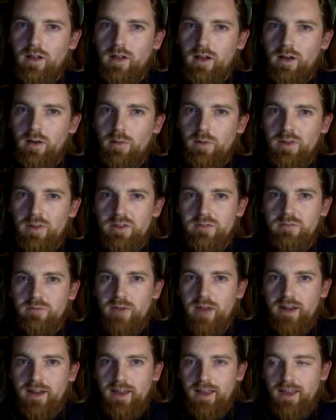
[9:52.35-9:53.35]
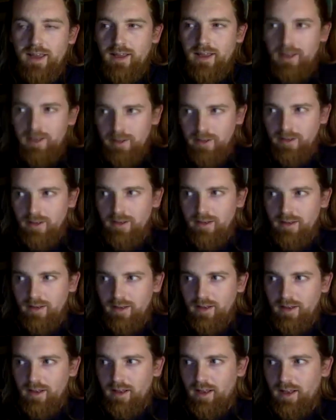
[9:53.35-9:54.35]
uh, with red hair
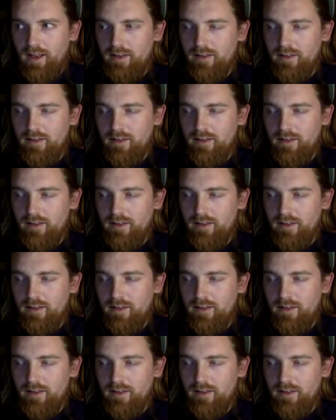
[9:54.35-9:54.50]
and uh,